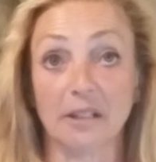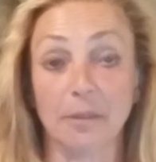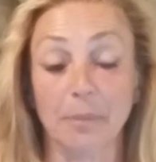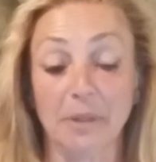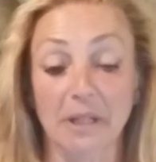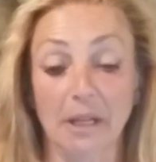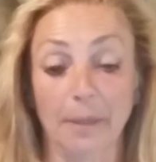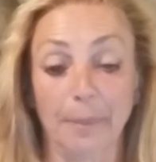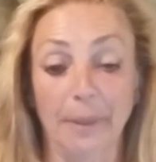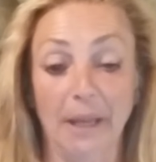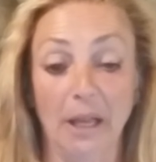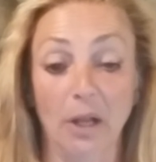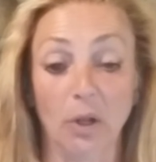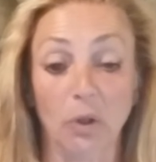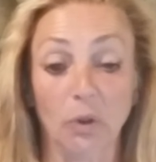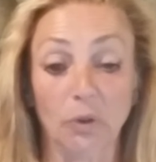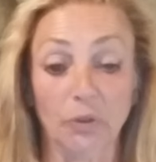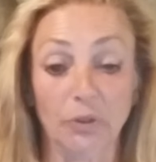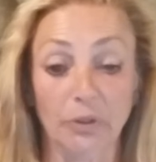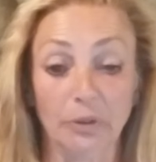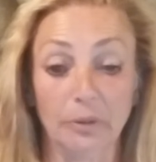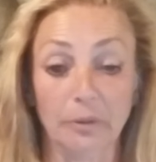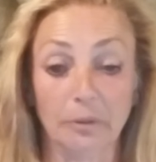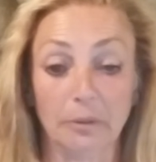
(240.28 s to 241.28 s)
to be
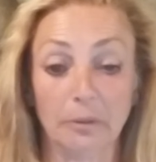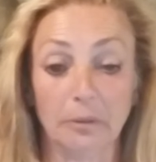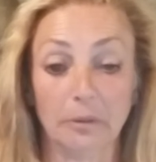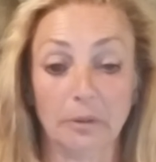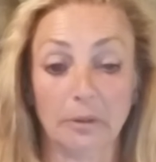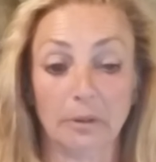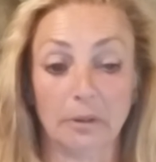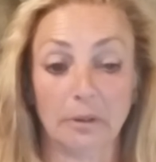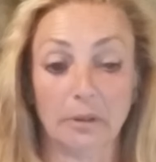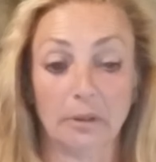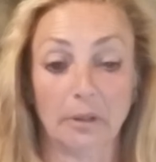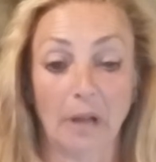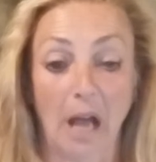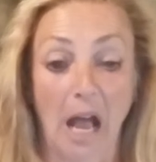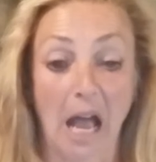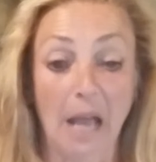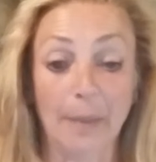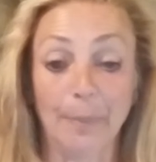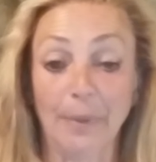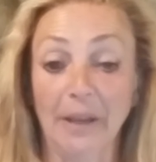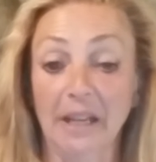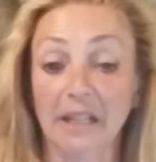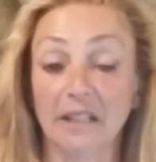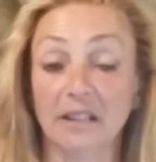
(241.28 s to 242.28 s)
upheld. I
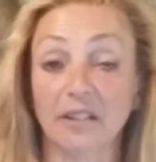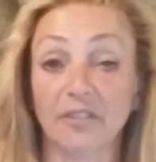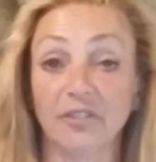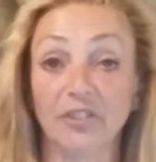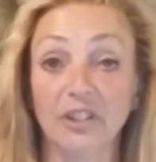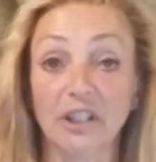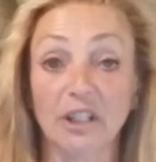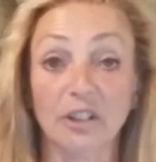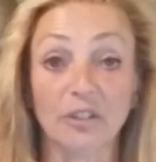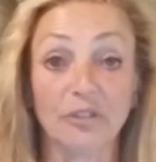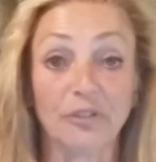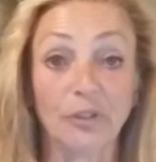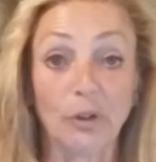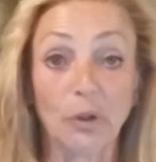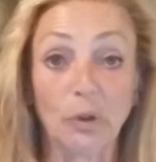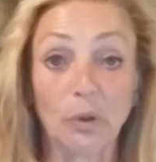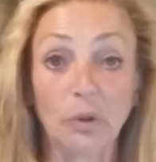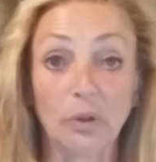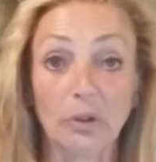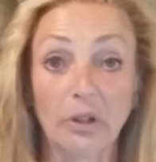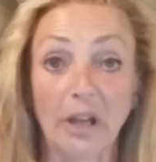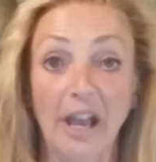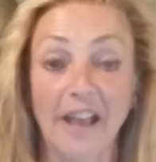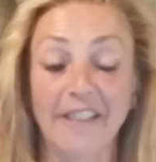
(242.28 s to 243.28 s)
paid the fee in
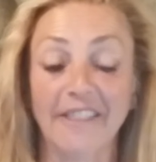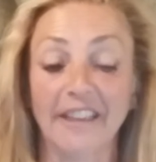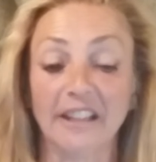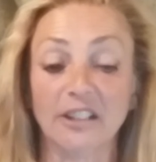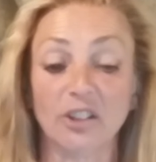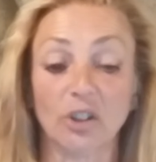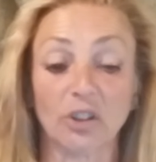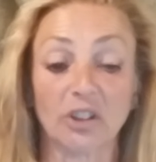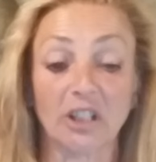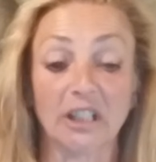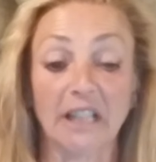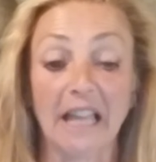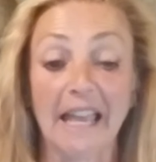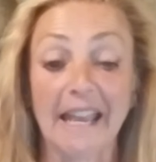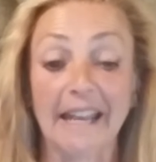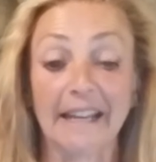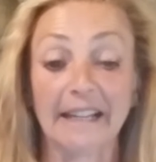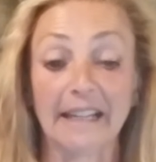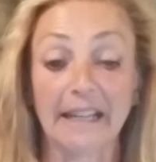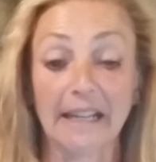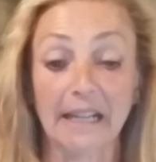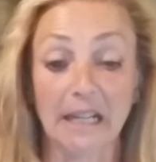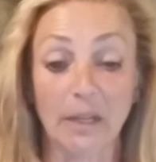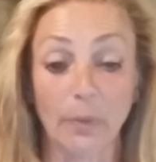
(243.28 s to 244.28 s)
full, and they took the
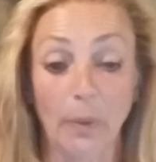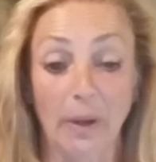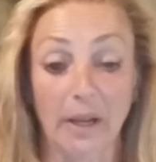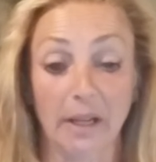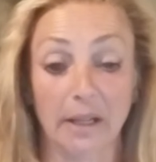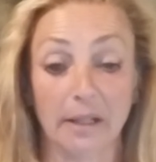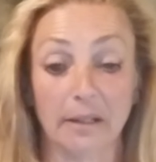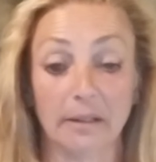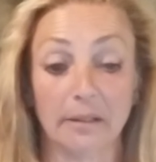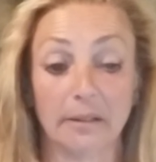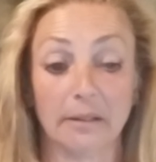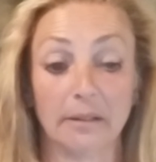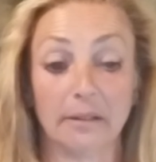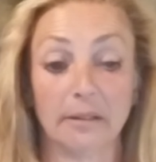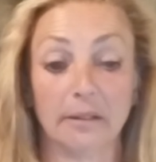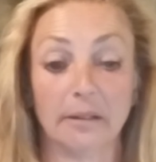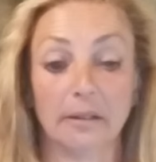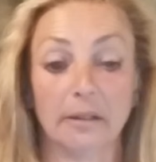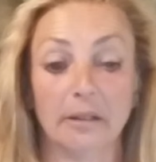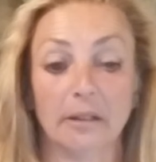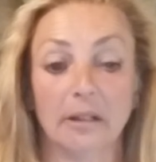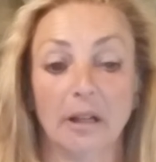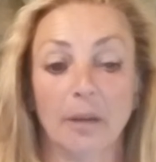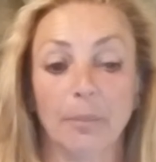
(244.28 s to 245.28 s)
land anyway.
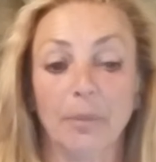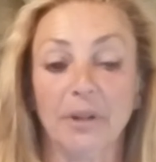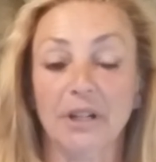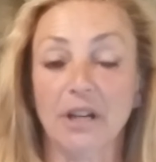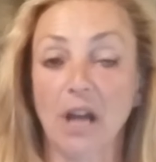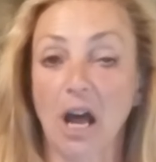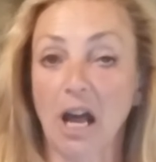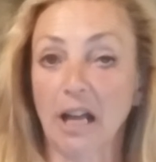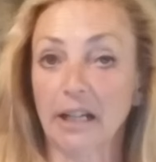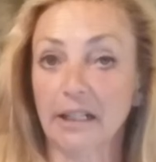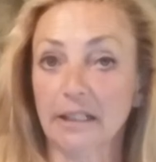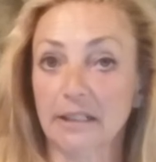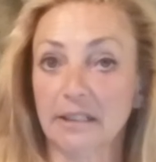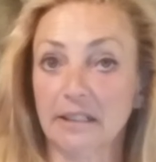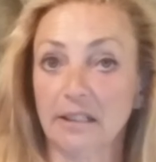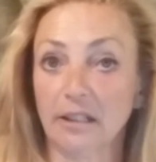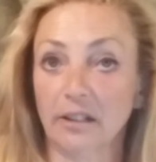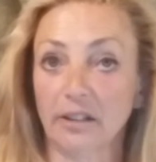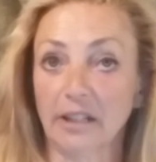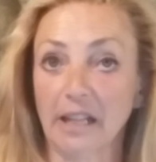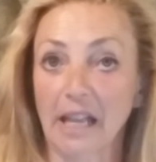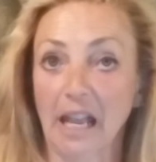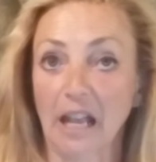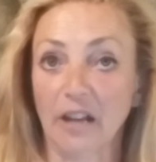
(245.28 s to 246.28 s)
But not
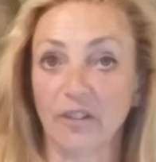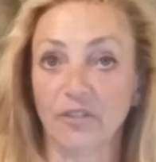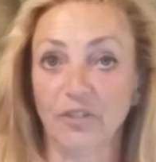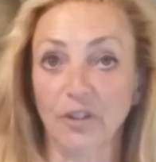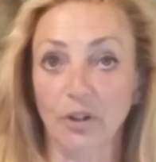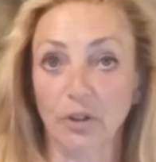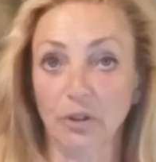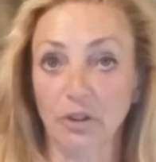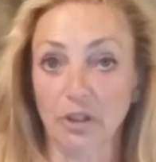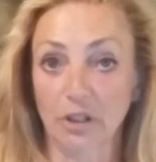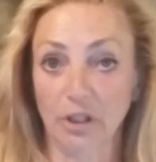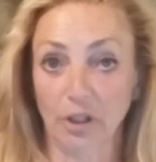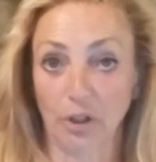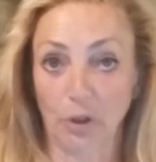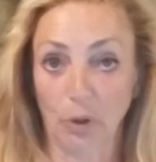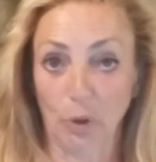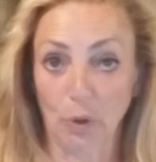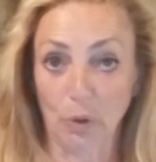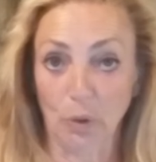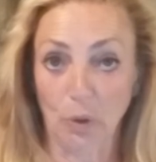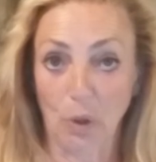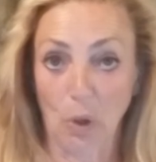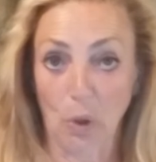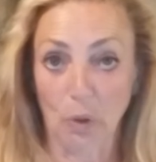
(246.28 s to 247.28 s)
until they had filled in the
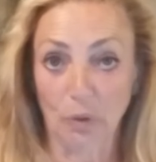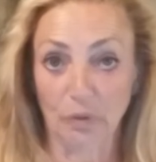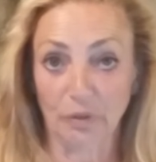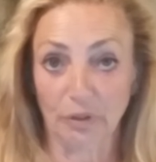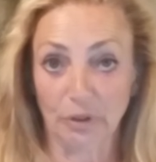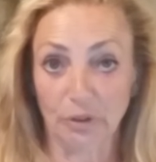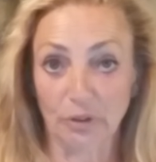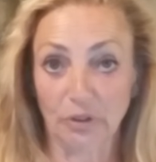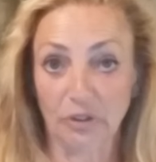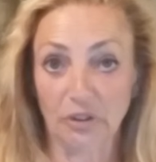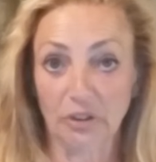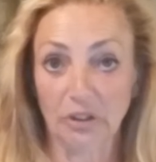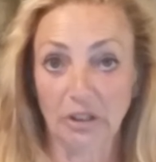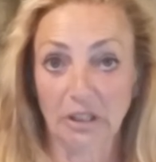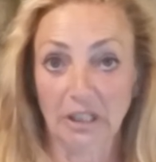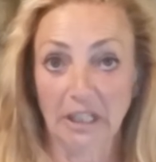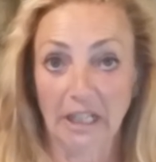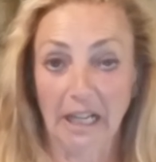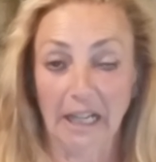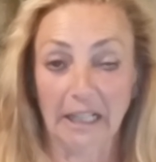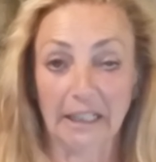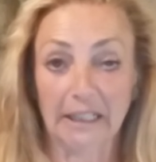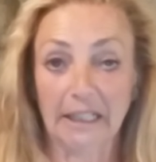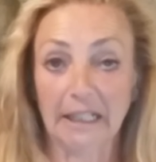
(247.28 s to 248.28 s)
culverts
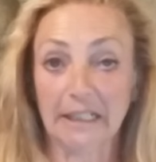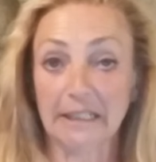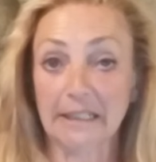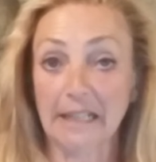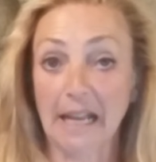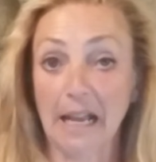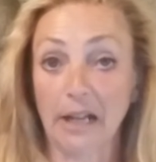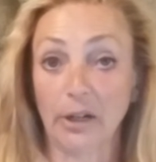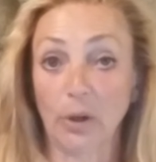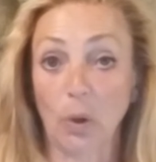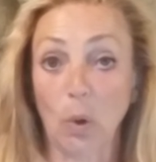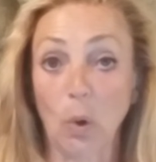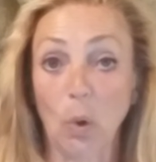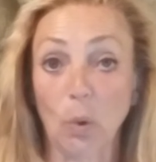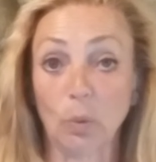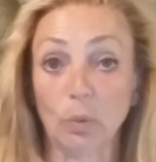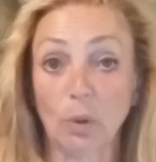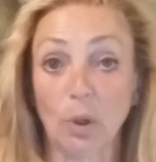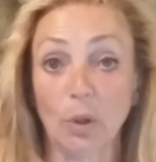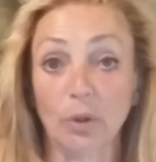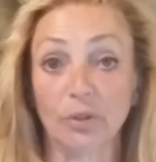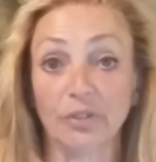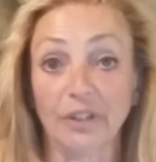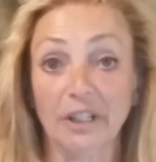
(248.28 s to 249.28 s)
and cut down the whole
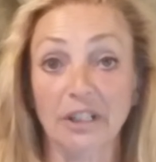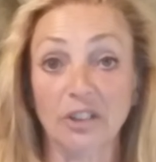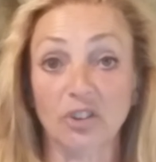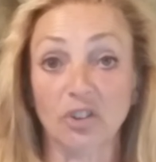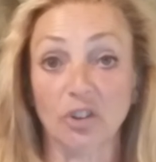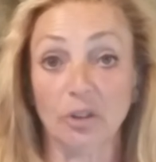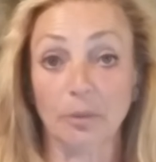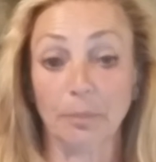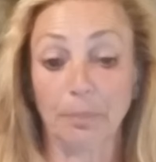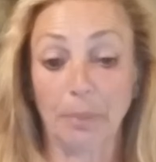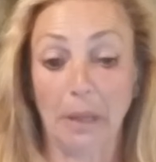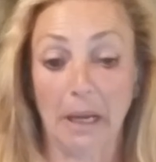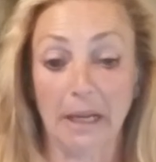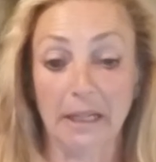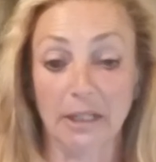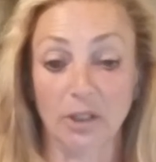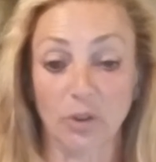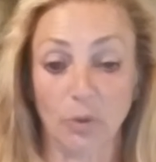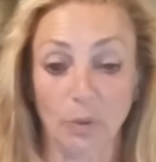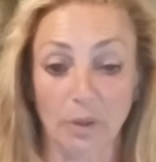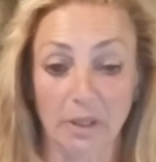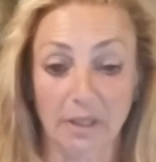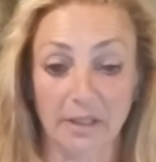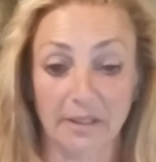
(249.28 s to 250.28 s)
row of ancient pine
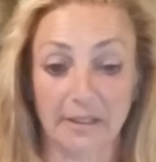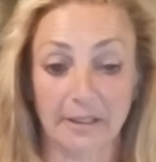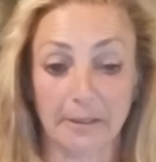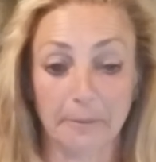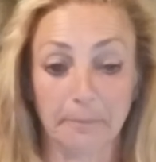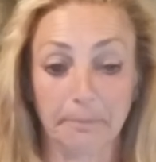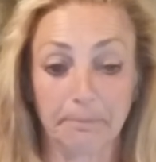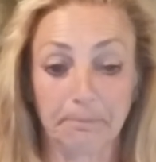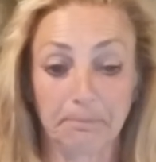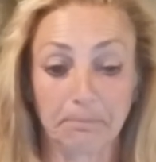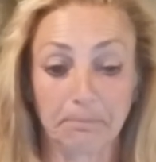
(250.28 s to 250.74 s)
trees.